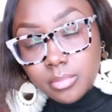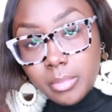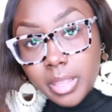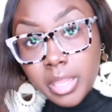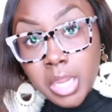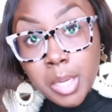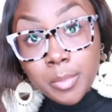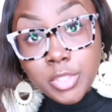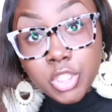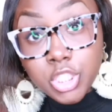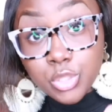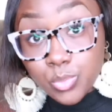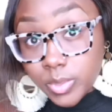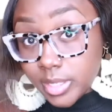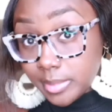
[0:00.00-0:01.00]
my camera
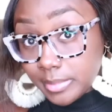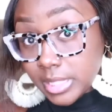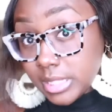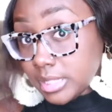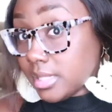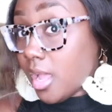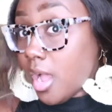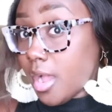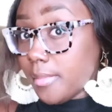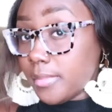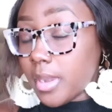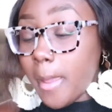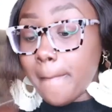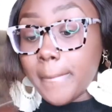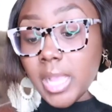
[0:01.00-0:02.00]
just randomly
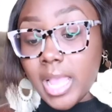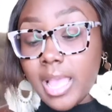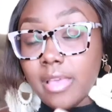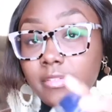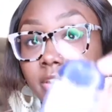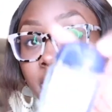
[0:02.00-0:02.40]
stopped, but I have